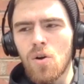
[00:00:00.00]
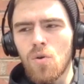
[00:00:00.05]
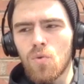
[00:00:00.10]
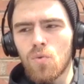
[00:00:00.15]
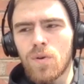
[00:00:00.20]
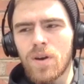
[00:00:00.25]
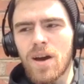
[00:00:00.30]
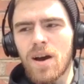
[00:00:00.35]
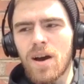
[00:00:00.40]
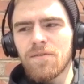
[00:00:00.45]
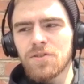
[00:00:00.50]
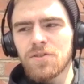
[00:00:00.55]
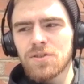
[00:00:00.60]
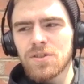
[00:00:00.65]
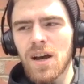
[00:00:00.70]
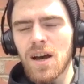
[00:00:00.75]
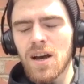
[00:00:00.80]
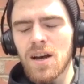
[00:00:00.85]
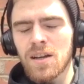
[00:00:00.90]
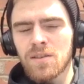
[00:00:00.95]
we have
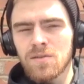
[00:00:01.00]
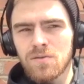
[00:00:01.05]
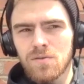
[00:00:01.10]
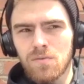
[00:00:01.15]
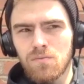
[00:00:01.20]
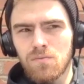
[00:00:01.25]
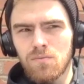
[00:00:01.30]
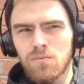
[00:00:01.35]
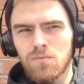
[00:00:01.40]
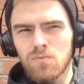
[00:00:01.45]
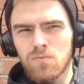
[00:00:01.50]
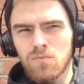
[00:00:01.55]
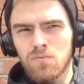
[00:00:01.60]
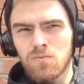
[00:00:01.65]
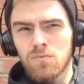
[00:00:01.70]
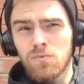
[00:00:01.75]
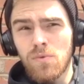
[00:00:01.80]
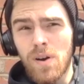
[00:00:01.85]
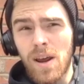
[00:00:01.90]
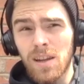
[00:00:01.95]
signed
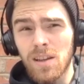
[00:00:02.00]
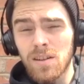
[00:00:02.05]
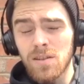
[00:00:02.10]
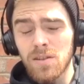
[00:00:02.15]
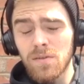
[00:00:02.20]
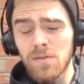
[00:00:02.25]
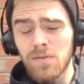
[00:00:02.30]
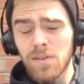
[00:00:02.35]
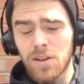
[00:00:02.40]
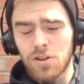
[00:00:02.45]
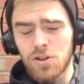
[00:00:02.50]
relatively